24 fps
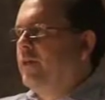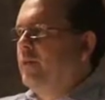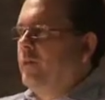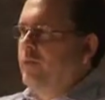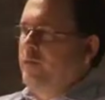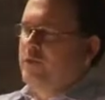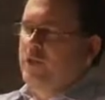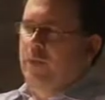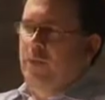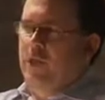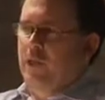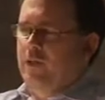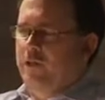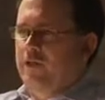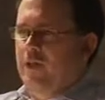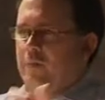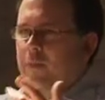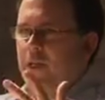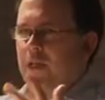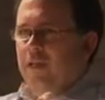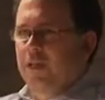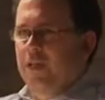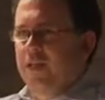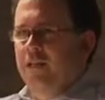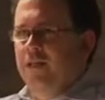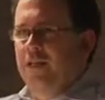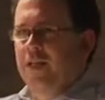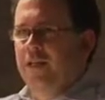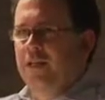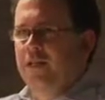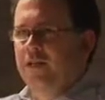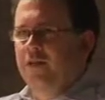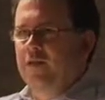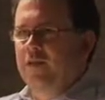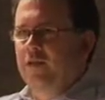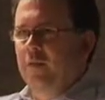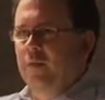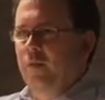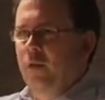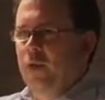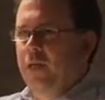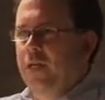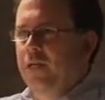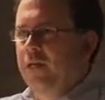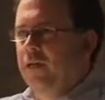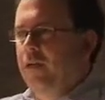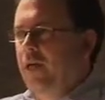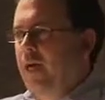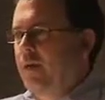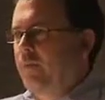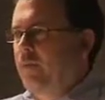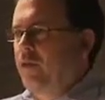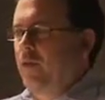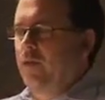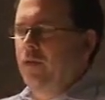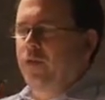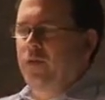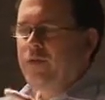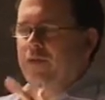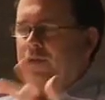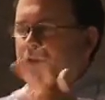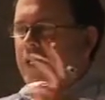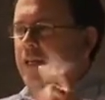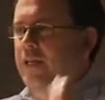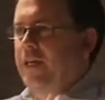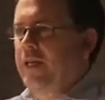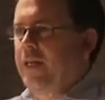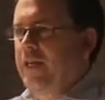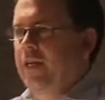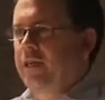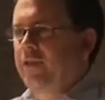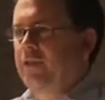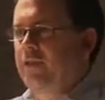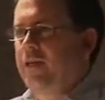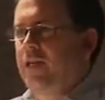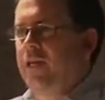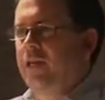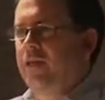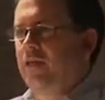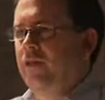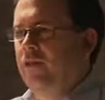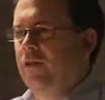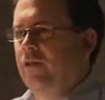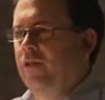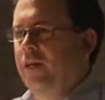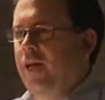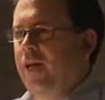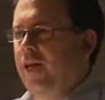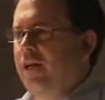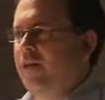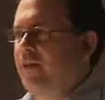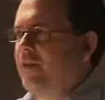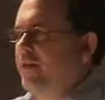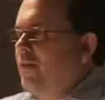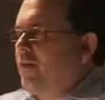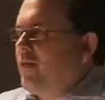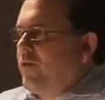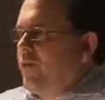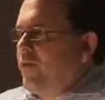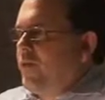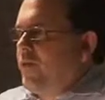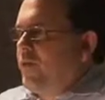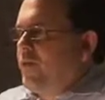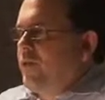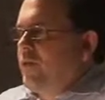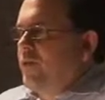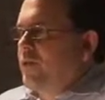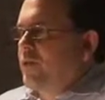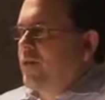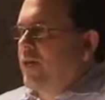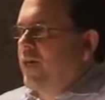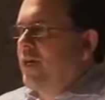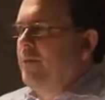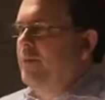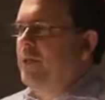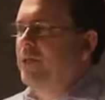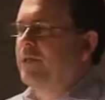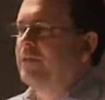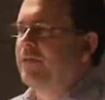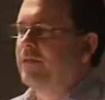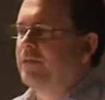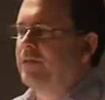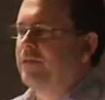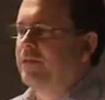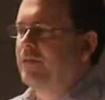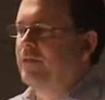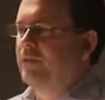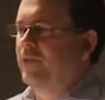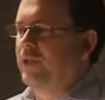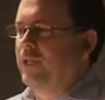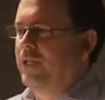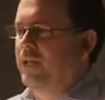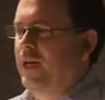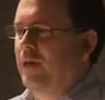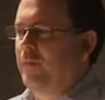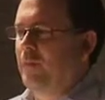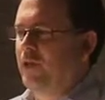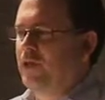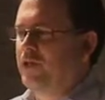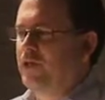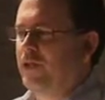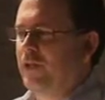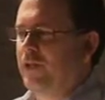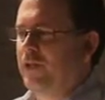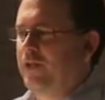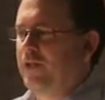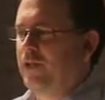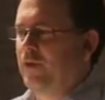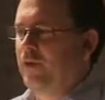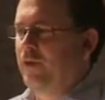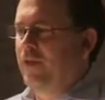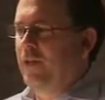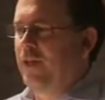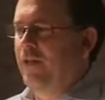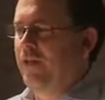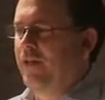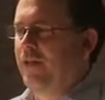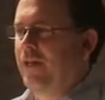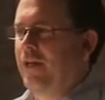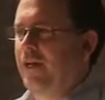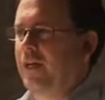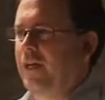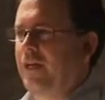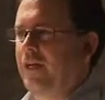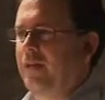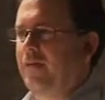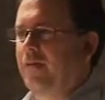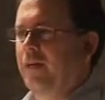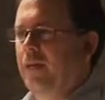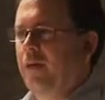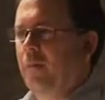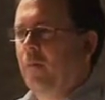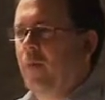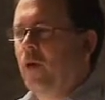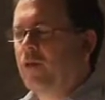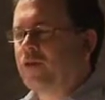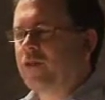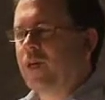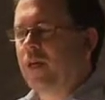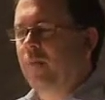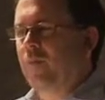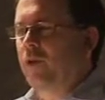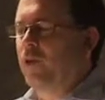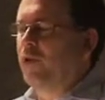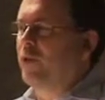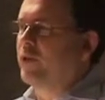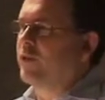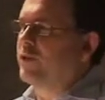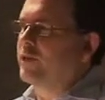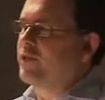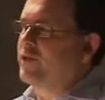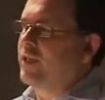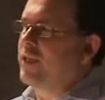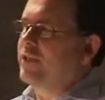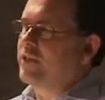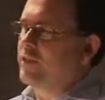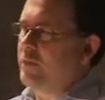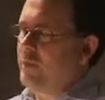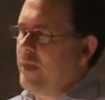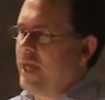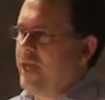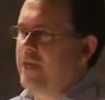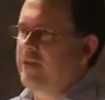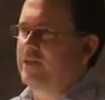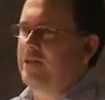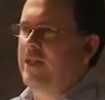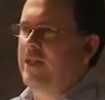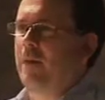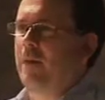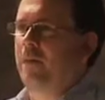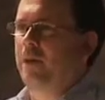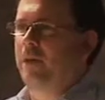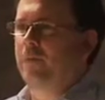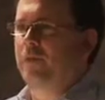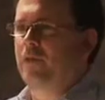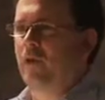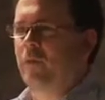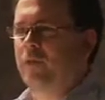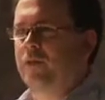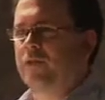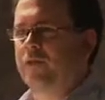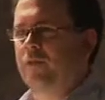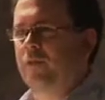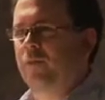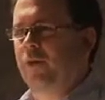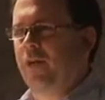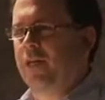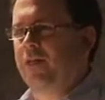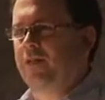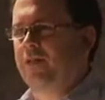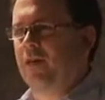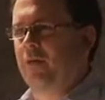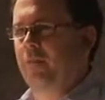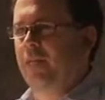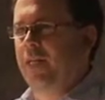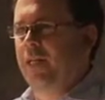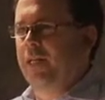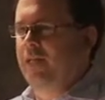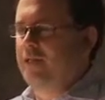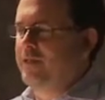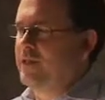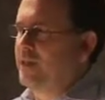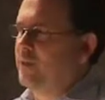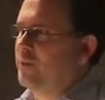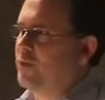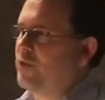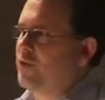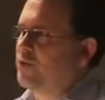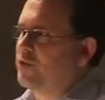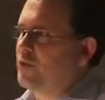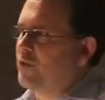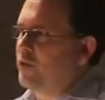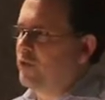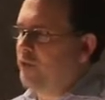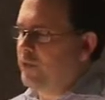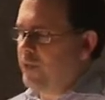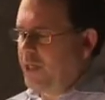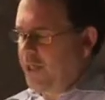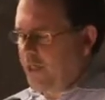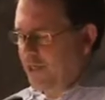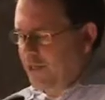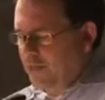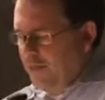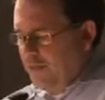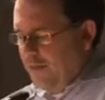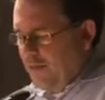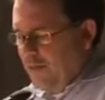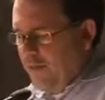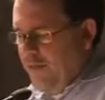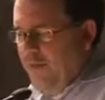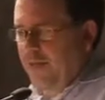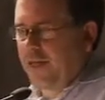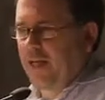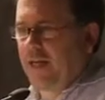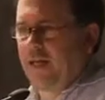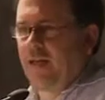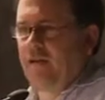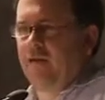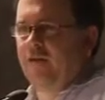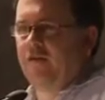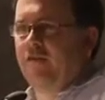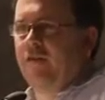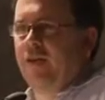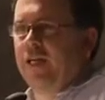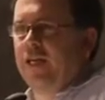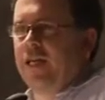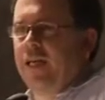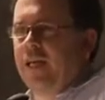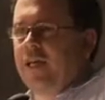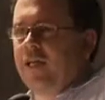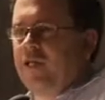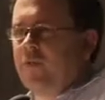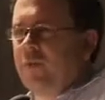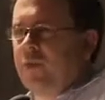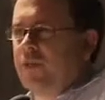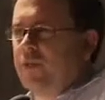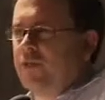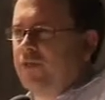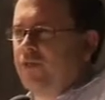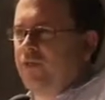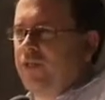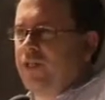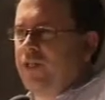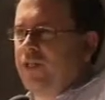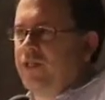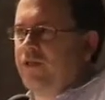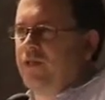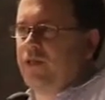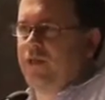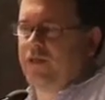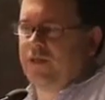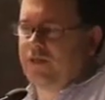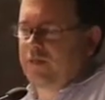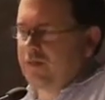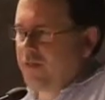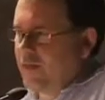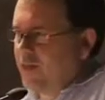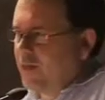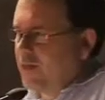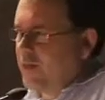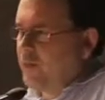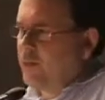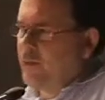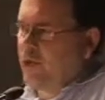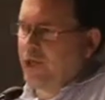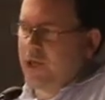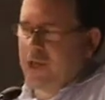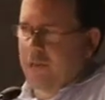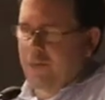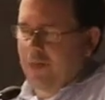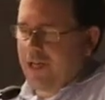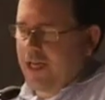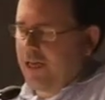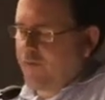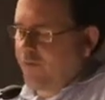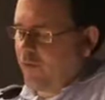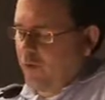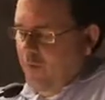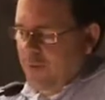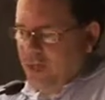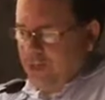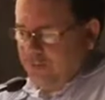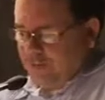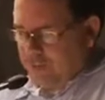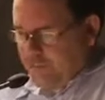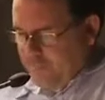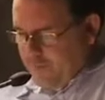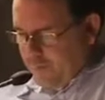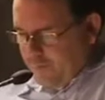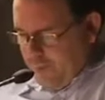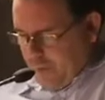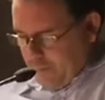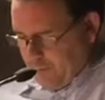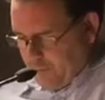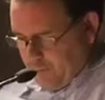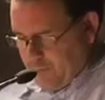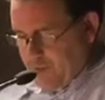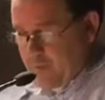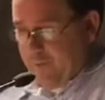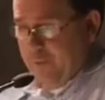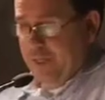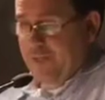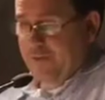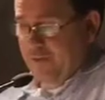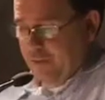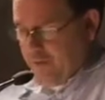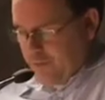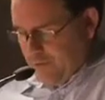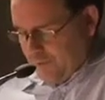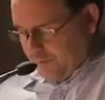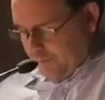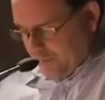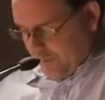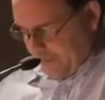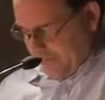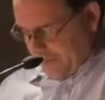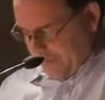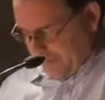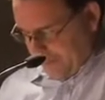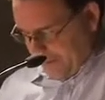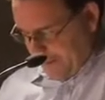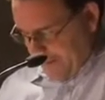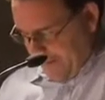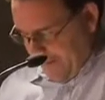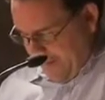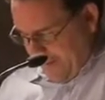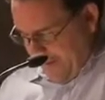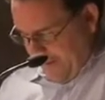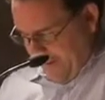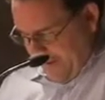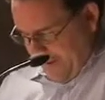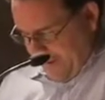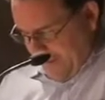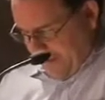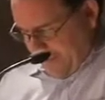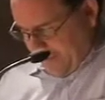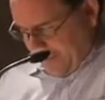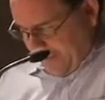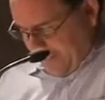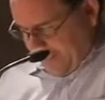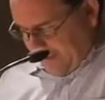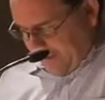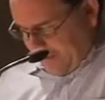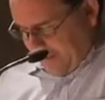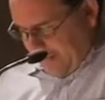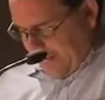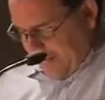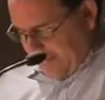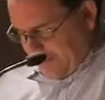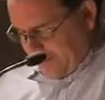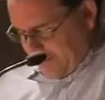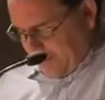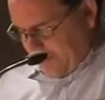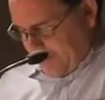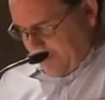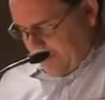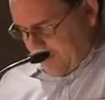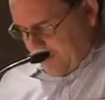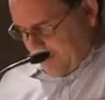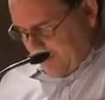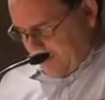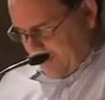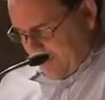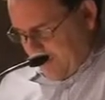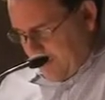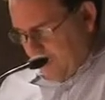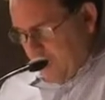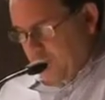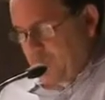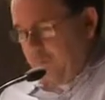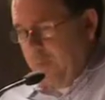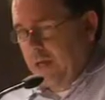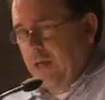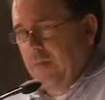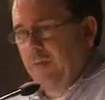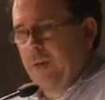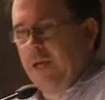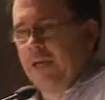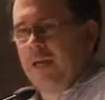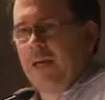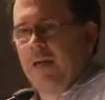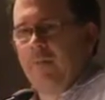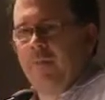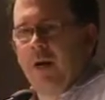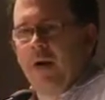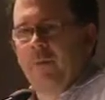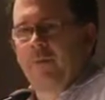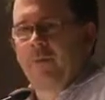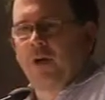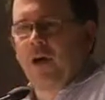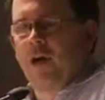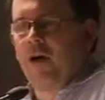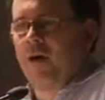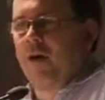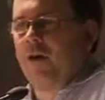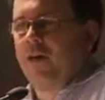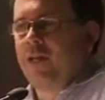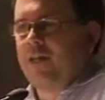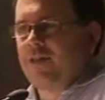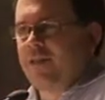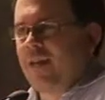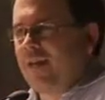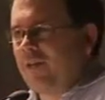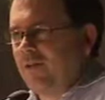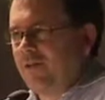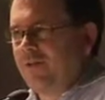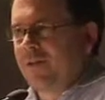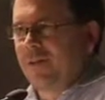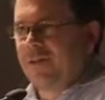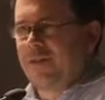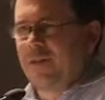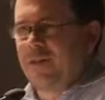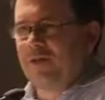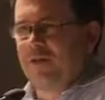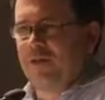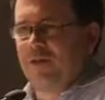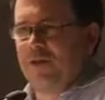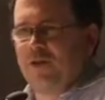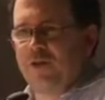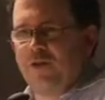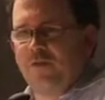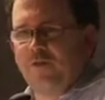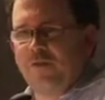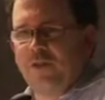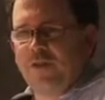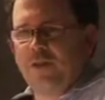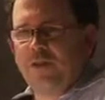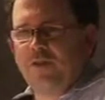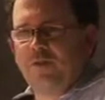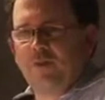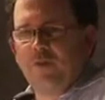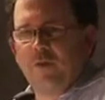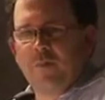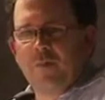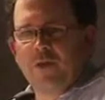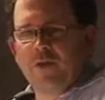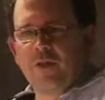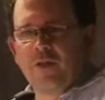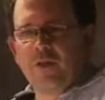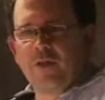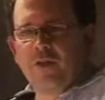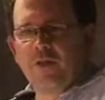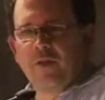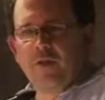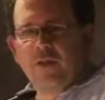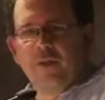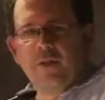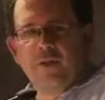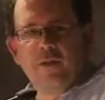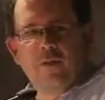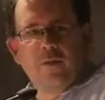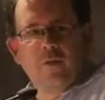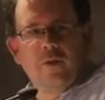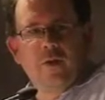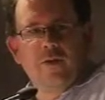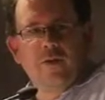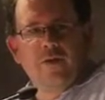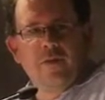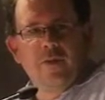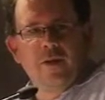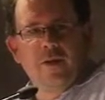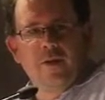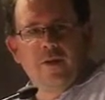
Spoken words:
somebody will send me a link saying this is a pretty good hyperlocal site in X state, and you look at it, and all you can do is comment. There's really not much you can do, and most hyperlocal sites are past but I'm always surprised how many seem to still be thinking of engagement as really just putting a platform out there for people to respond to what you've already done. And I think the last is, it's being picky about priorities. I don't think that's an issue for this group. It's an issue I deal with